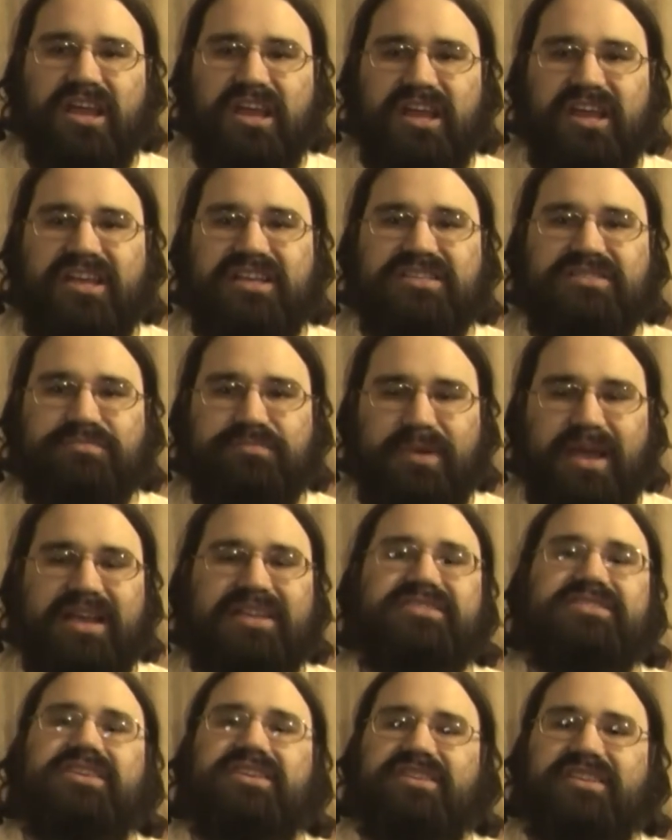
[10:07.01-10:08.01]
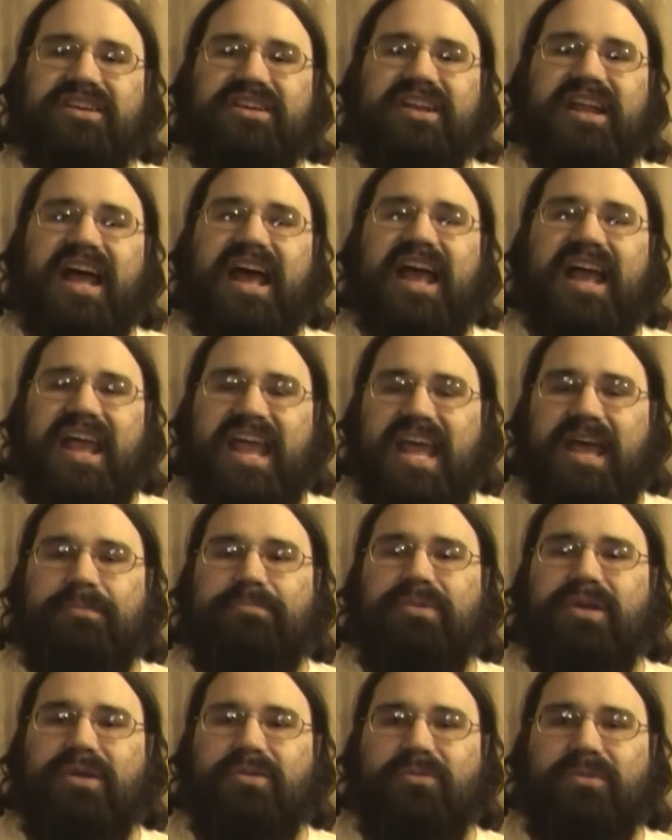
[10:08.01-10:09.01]
He's basically not
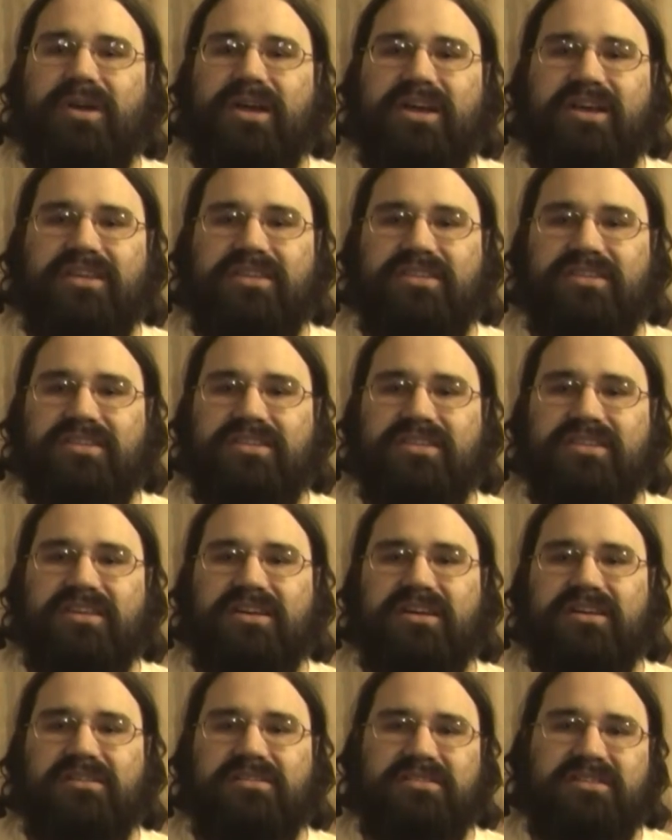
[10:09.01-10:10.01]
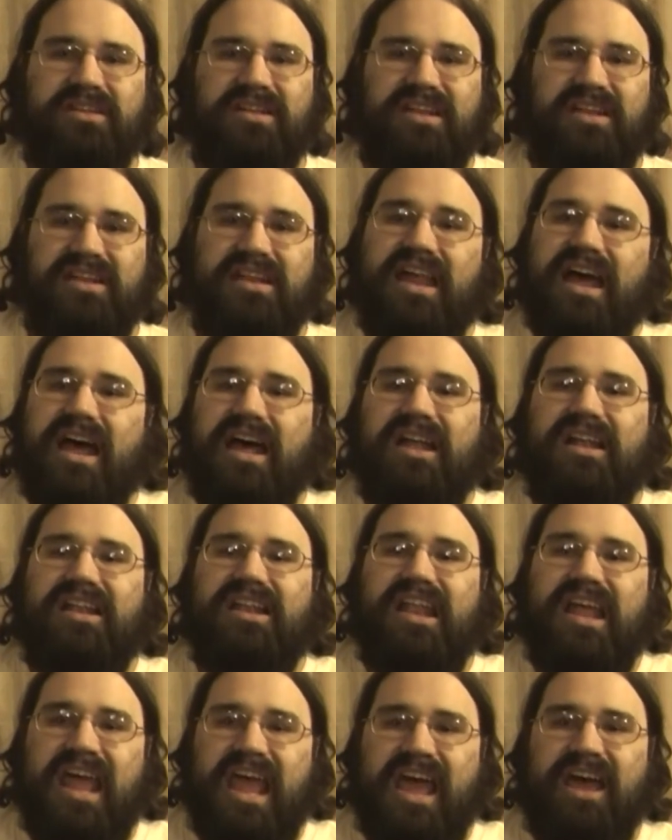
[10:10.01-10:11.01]
happy with
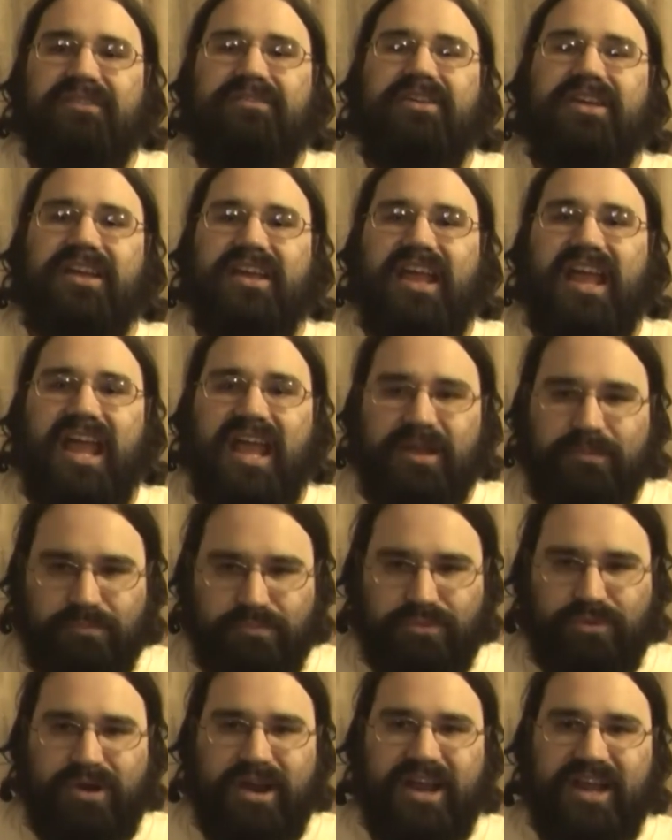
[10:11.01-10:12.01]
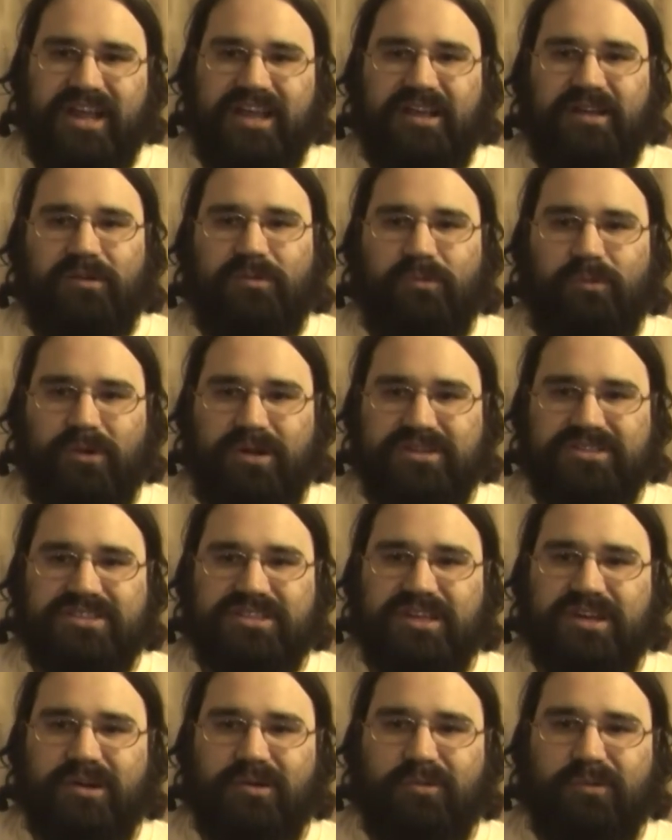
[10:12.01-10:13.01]
not having a break
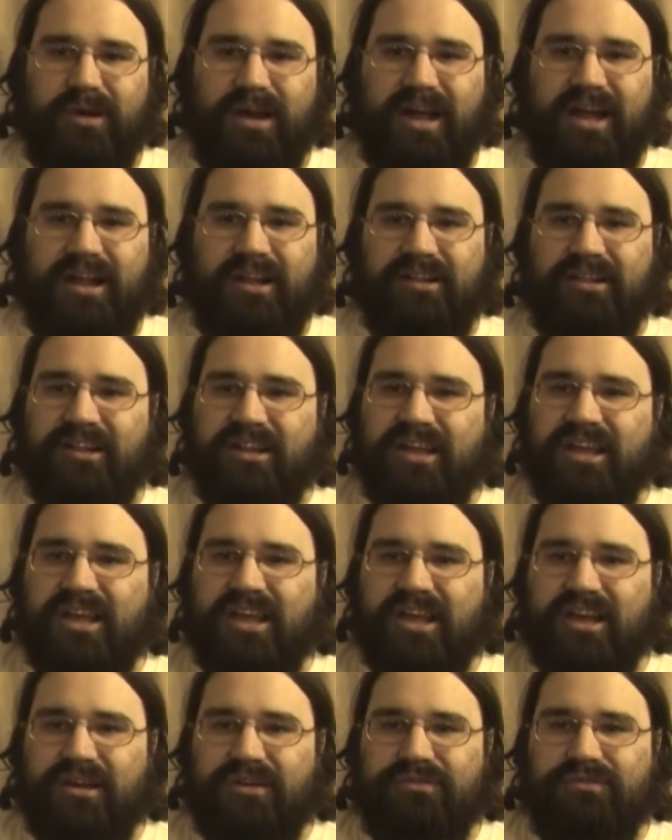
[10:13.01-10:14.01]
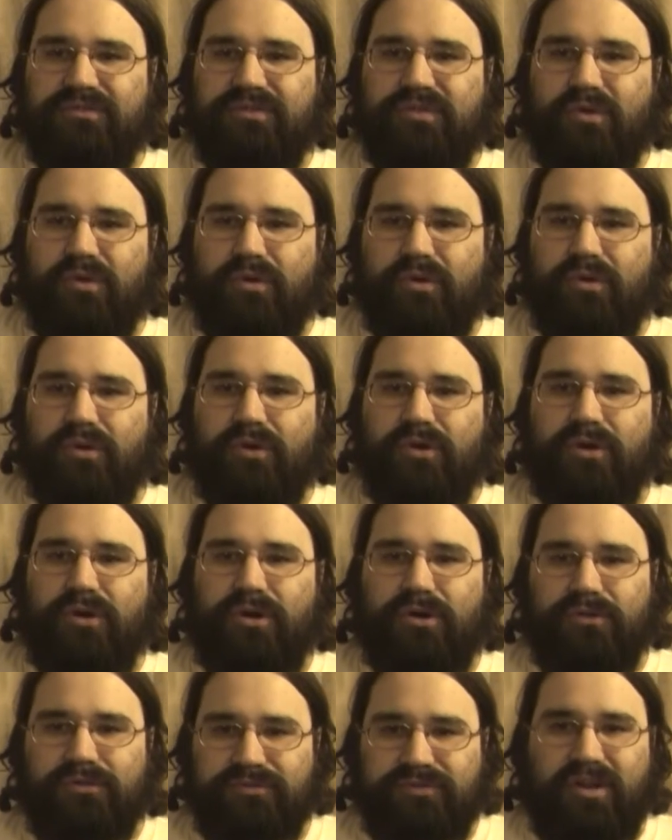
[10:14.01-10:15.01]
once in a while
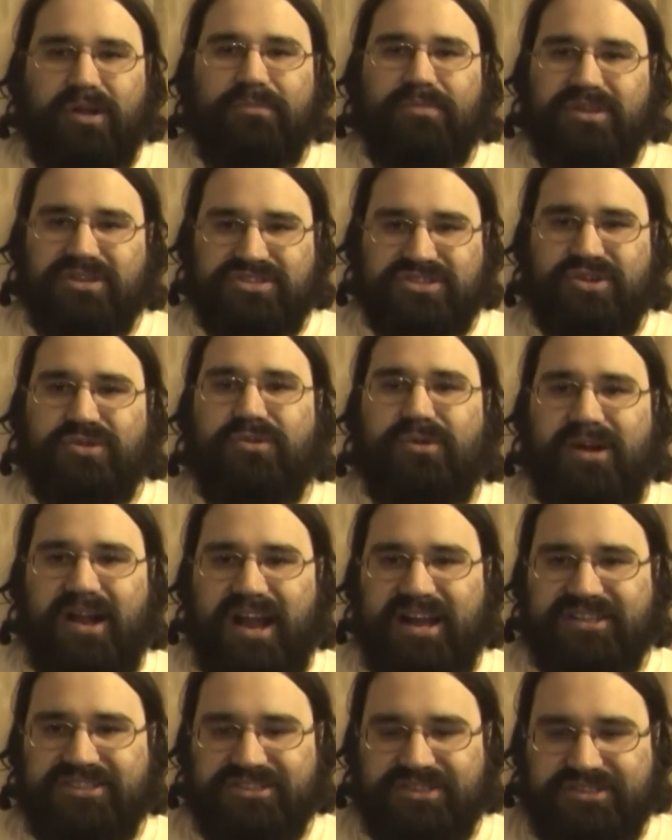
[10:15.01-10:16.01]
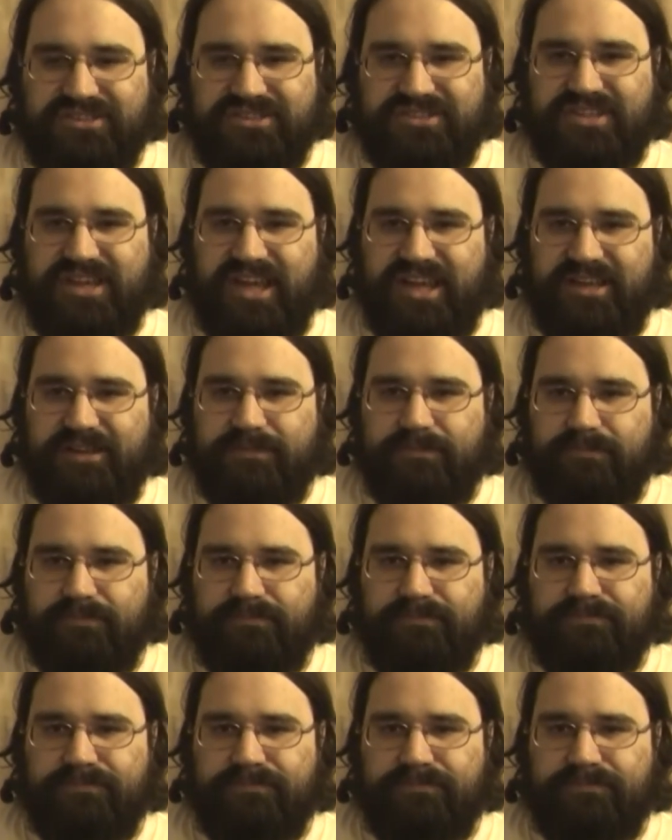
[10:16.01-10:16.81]
from the tour, I should say.